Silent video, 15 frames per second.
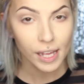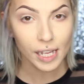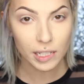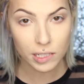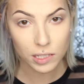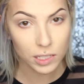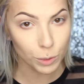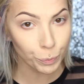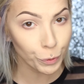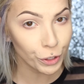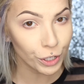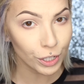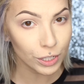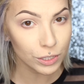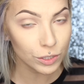It's a
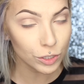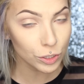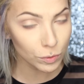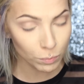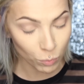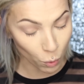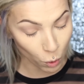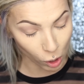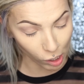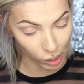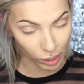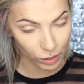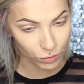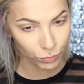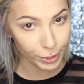deeper,
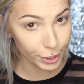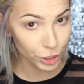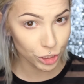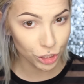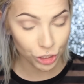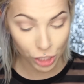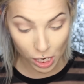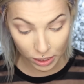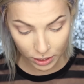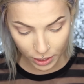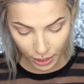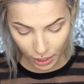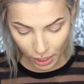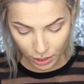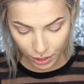more rich
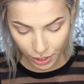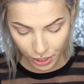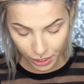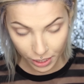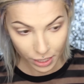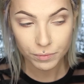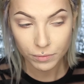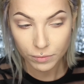chocolatey color.